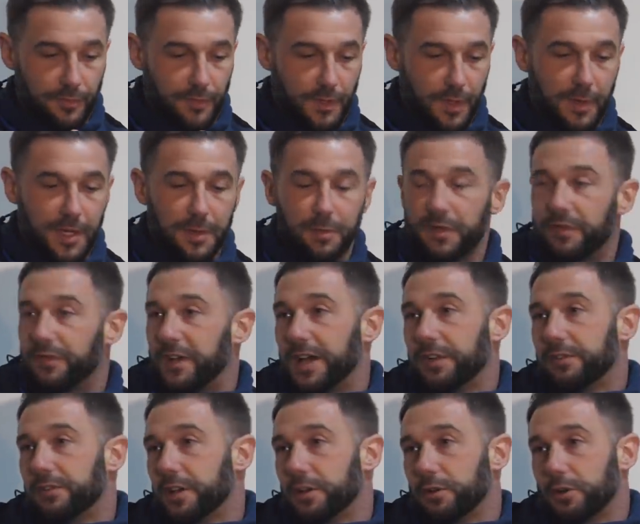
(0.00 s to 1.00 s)
There might be
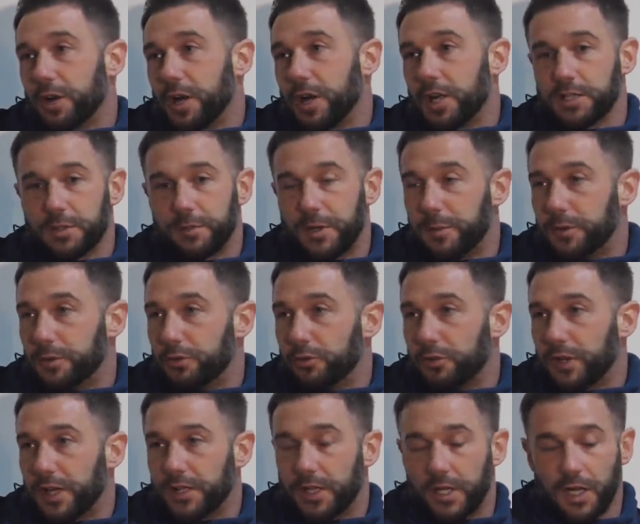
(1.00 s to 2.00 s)
five yellow cards, there might be
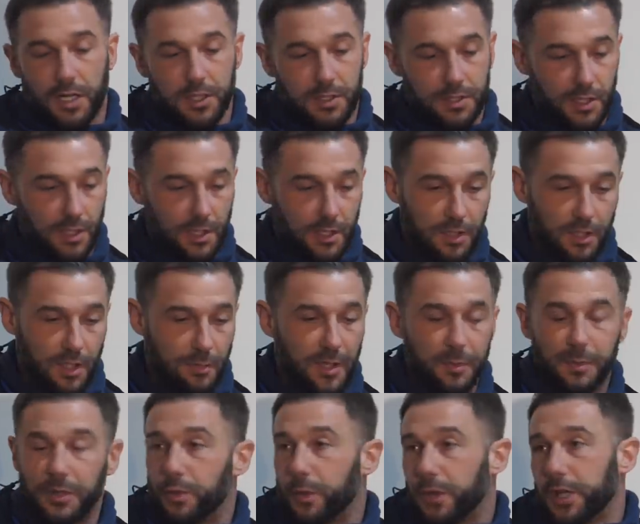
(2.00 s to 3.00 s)
two red cards, there
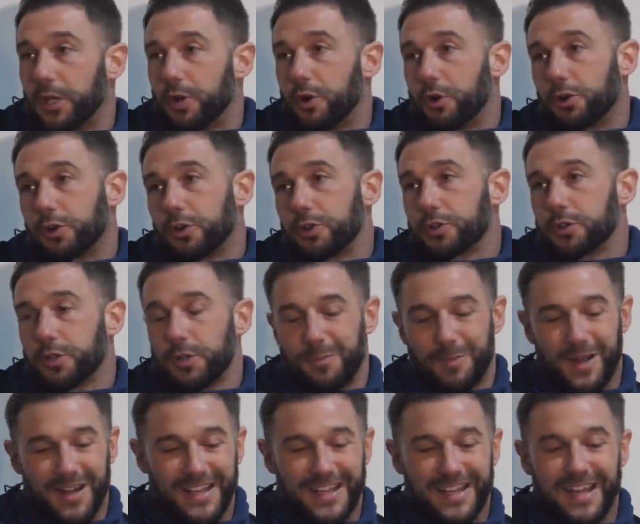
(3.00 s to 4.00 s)
might be 20 corners,
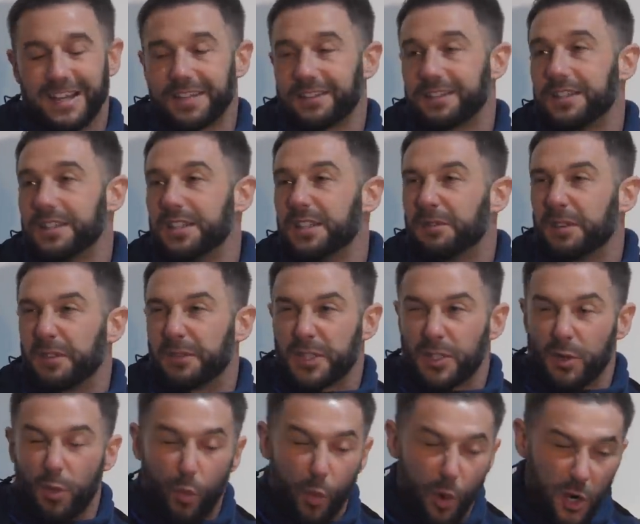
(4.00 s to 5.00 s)
but I can guarantee, even if
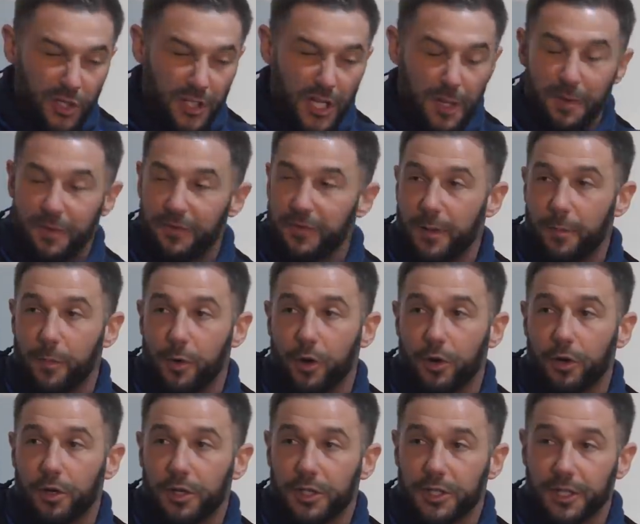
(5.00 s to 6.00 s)
it's the worst game of
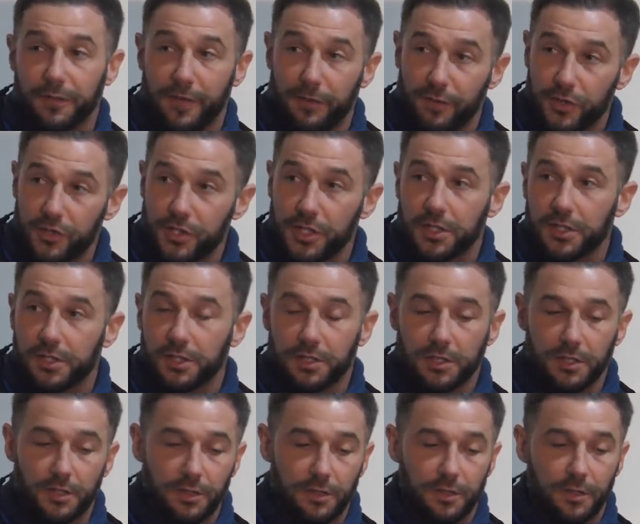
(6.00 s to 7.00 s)
football you've ever seen,
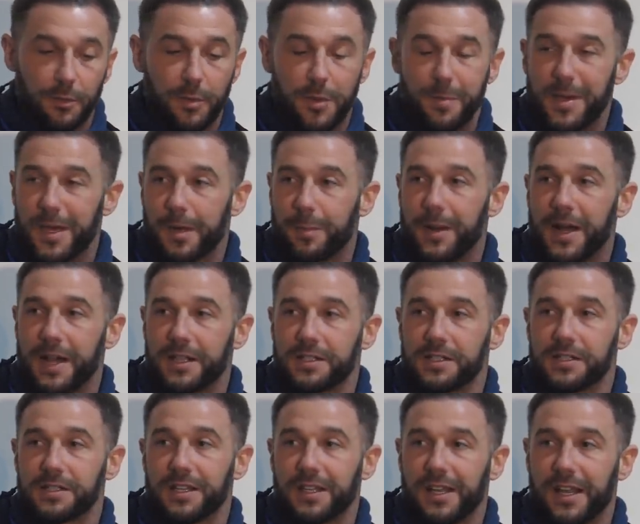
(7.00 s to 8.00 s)
there'll be more
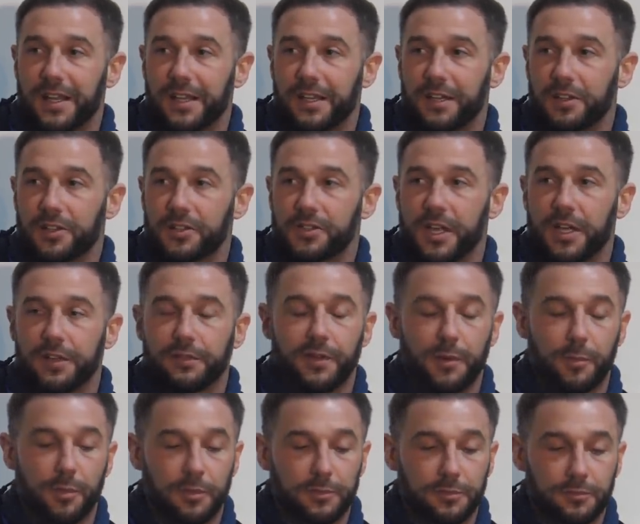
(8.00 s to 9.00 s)
passes than any other stat in
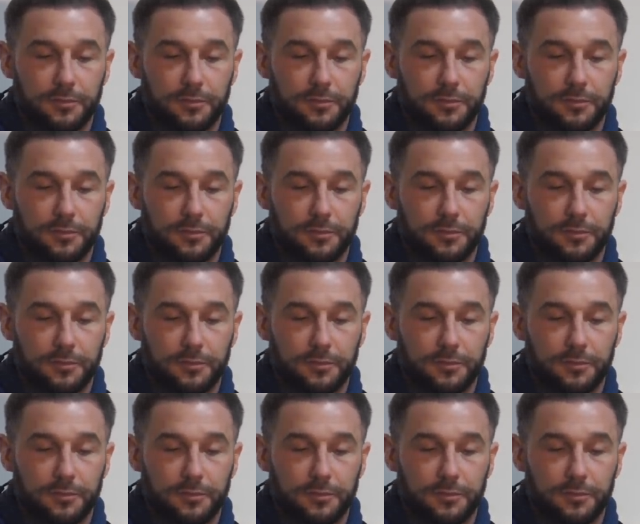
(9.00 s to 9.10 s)
football.